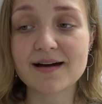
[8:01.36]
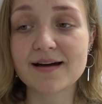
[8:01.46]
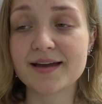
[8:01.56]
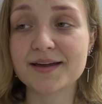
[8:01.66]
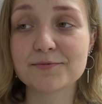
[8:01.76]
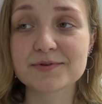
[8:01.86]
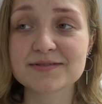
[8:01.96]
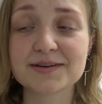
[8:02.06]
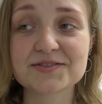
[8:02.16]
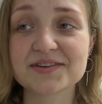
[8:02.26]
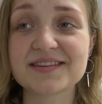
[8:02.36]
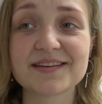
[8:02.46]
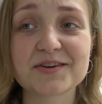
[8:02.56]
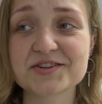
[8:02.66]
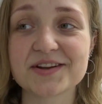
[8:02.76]
I wasn't interested
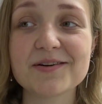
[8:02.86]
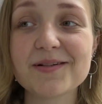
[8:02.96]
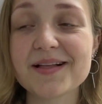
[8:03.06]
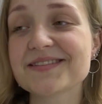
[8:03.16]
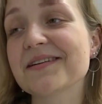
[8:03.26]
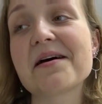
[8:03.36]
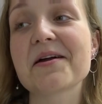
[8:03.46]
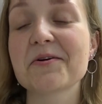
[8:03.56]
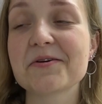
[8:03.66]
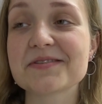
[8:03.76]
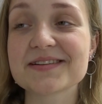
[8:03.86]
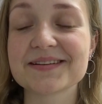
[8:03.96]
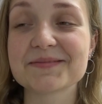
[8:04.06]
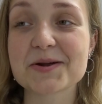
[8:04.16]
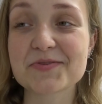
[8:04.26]
in Russian at all until I heard
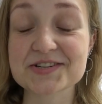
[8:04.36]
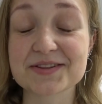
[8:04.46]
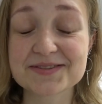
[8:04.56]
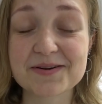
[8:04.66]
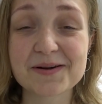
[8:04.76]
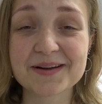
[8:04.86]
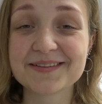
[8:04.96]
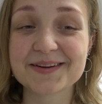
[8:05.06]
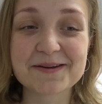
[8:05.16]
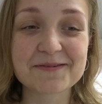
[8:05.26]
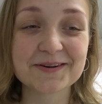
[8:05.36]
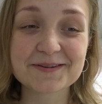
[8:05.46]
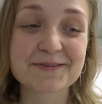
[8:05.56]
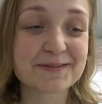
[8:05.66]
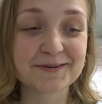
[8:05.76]
a Russian song. When I heard
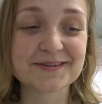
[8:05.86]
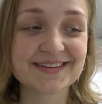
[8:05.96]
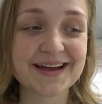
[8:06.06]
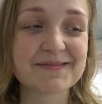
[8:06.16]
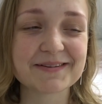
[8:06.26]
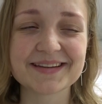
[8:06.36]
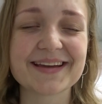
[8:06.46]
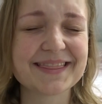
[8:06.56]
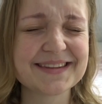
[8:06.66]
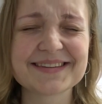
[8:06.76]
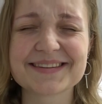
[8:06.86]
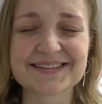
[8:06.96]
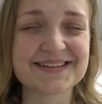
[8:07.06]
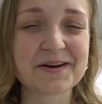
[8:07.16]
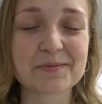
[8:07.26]
it for the first time, I was like, this is a
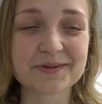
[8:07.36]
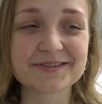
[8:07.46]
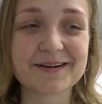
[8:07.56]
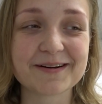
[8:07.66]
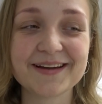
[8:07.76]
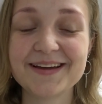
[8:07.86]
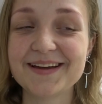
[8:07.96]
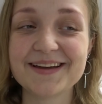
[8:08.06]
terrible song.